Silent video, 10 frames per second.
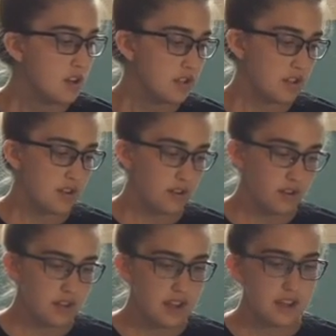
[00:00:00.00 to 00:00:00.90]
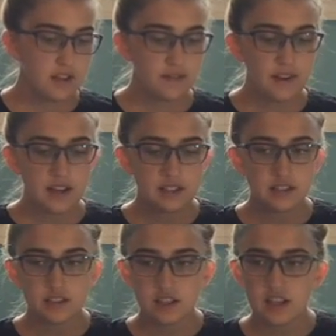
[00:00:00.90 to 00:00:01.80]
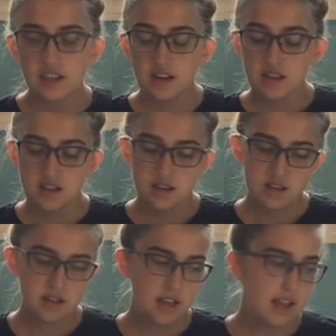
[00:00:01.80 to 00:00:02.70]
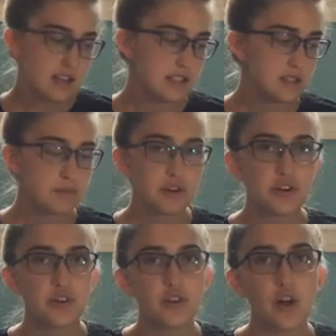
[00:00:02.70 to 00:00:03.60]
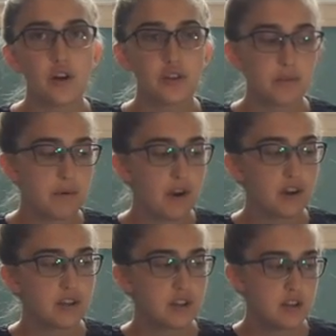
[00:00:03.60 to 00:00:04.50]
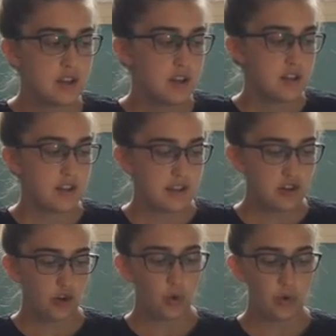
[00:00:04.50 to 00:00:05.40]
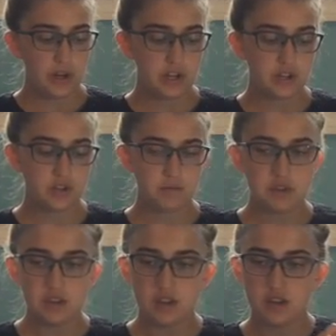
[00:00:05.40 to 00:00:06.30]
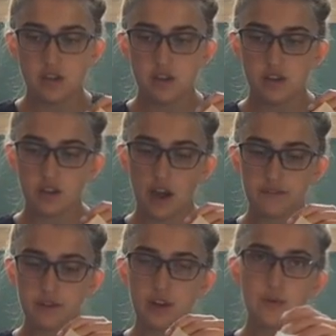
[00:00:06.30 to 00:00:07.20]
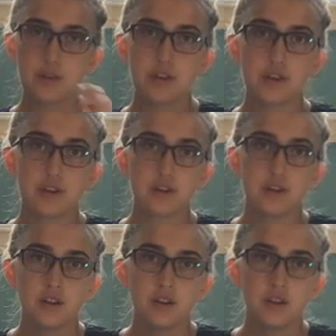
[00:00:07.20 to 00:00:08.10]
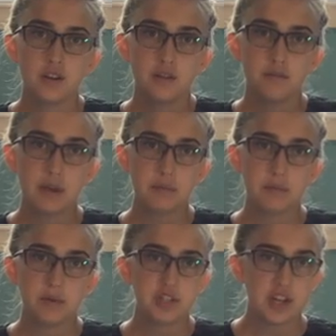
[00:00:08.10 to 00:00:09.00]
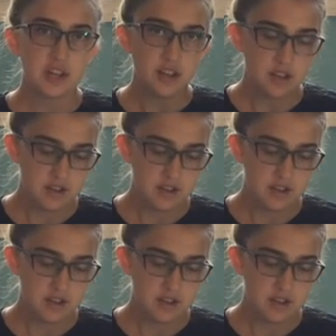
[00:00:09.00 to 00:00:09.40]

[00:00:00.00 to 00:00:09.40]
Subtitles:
So you'll take your Vaseline and spread it along the part that you're going to be covering with your paper mache.